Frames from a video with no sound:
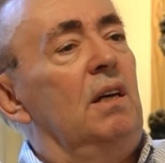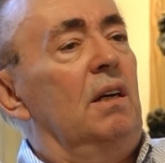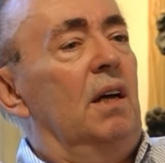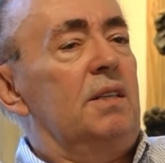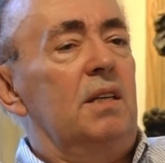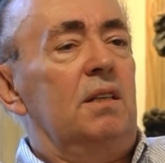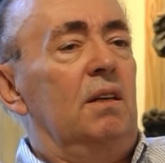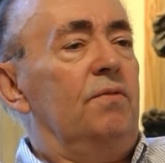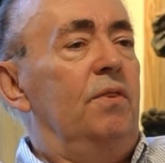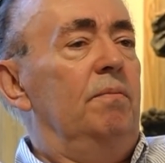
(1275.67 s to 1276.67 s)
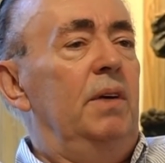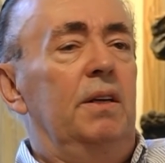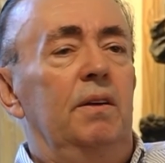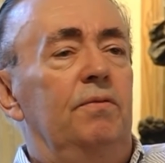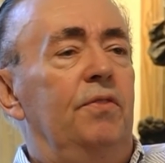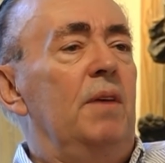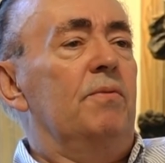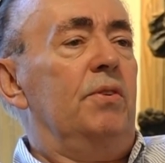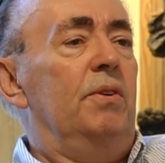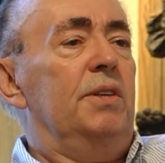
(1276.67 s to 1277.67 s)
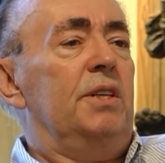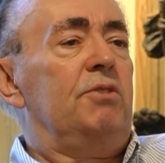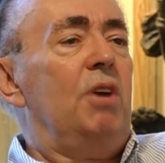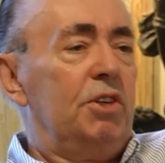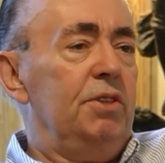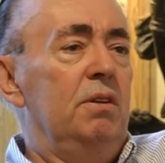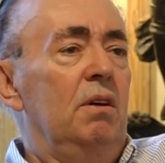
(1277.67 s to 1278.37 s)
as distinct from merely flamethrower destruction.